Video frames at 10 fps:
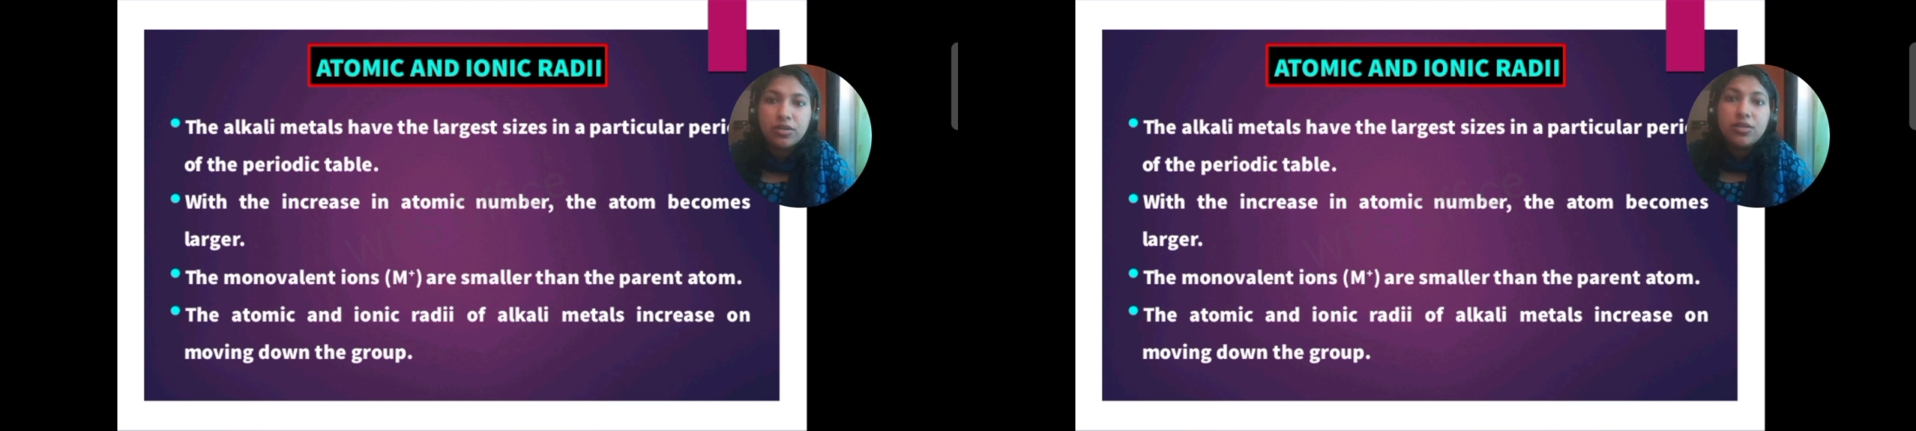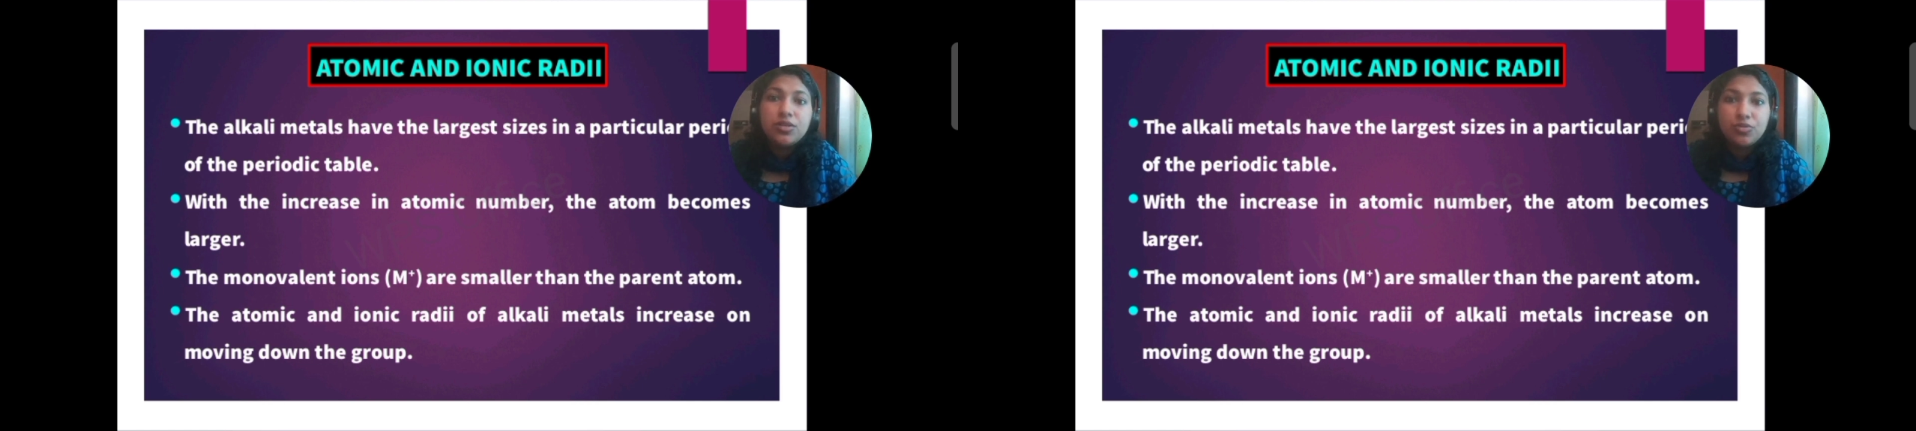
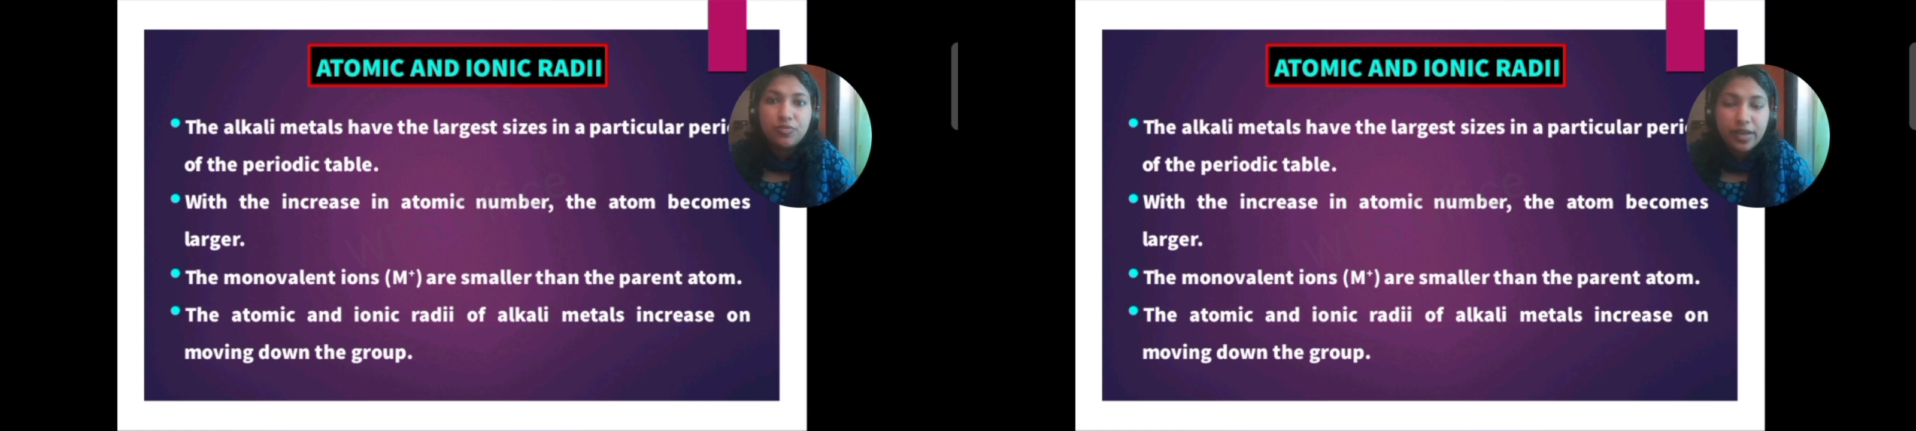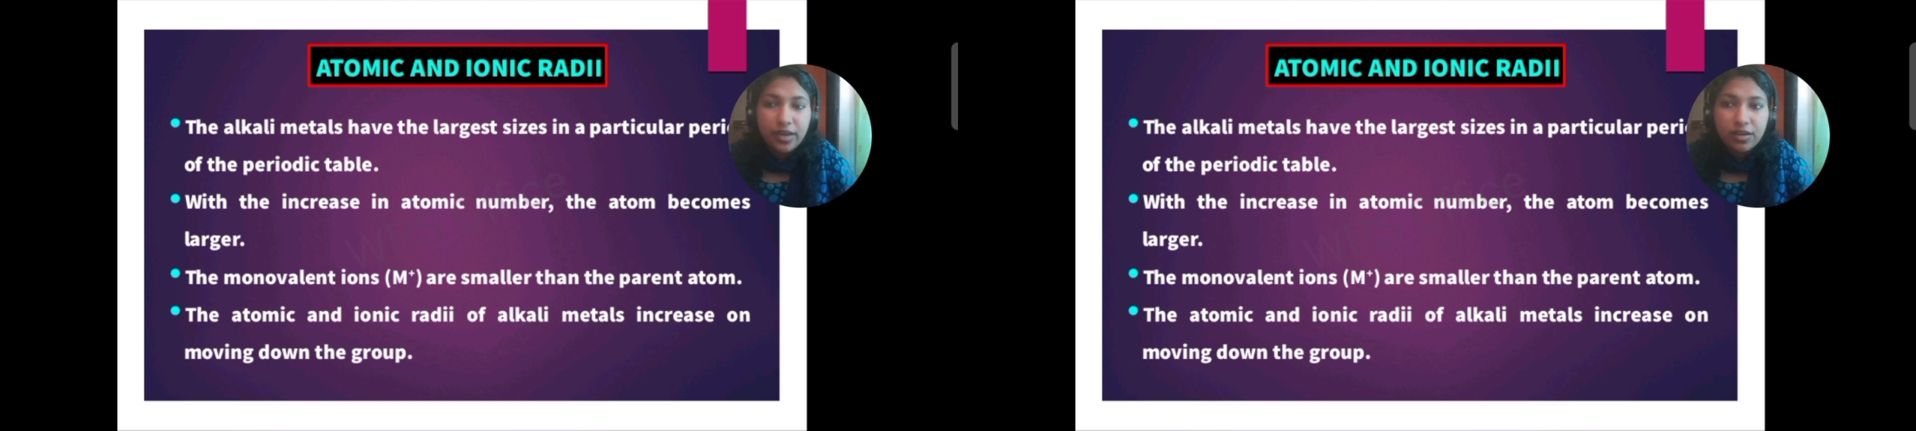So, we
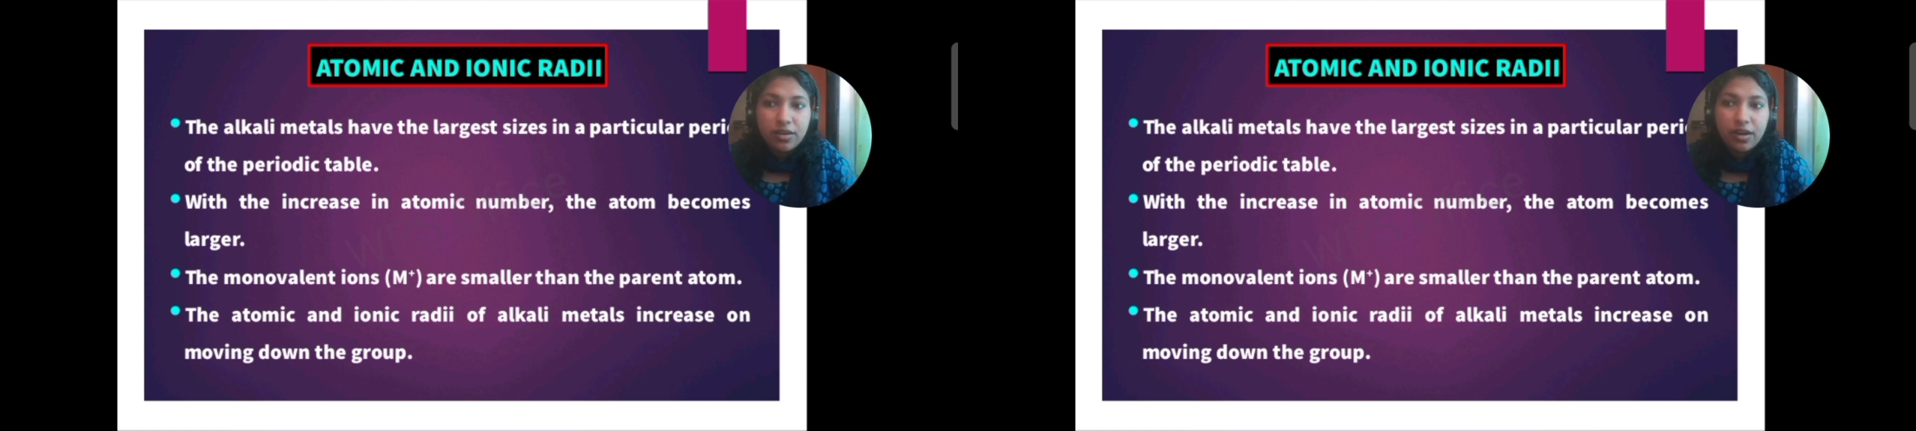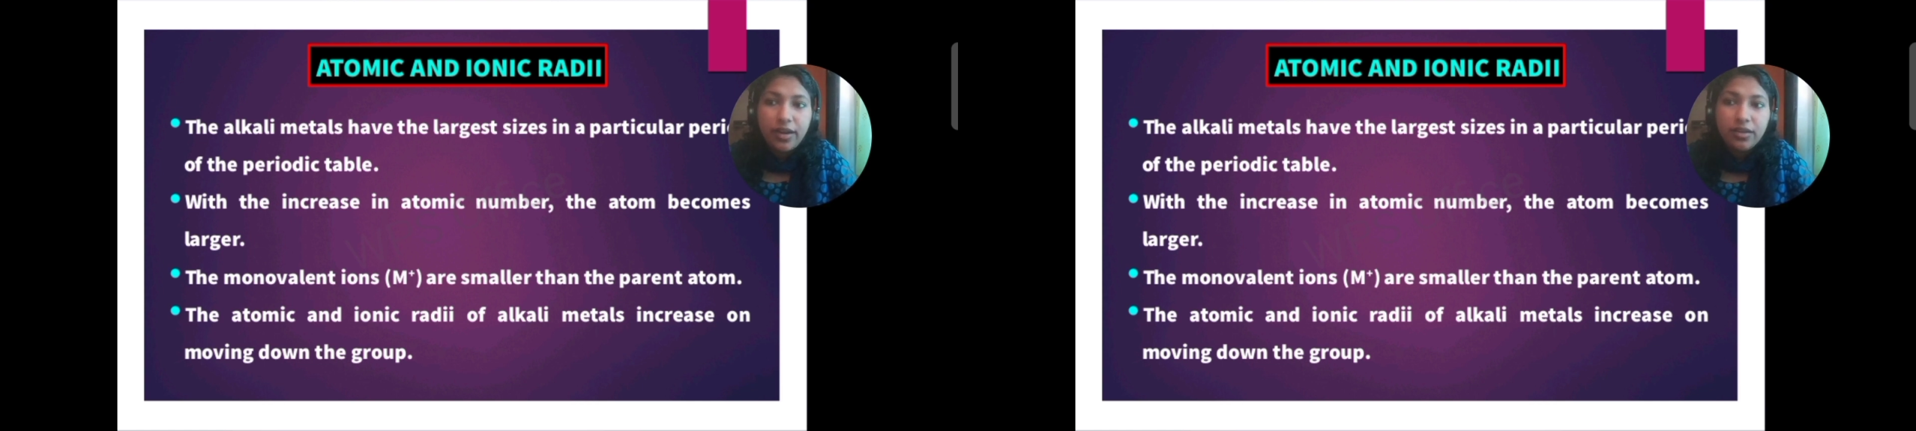can
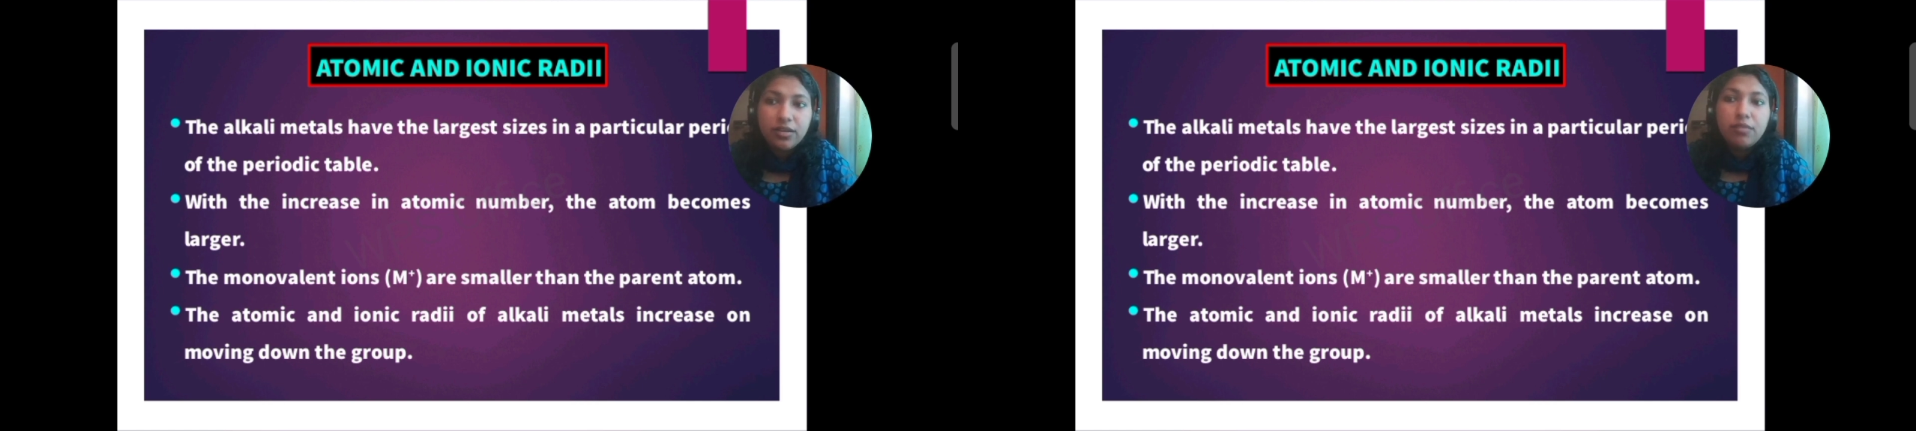write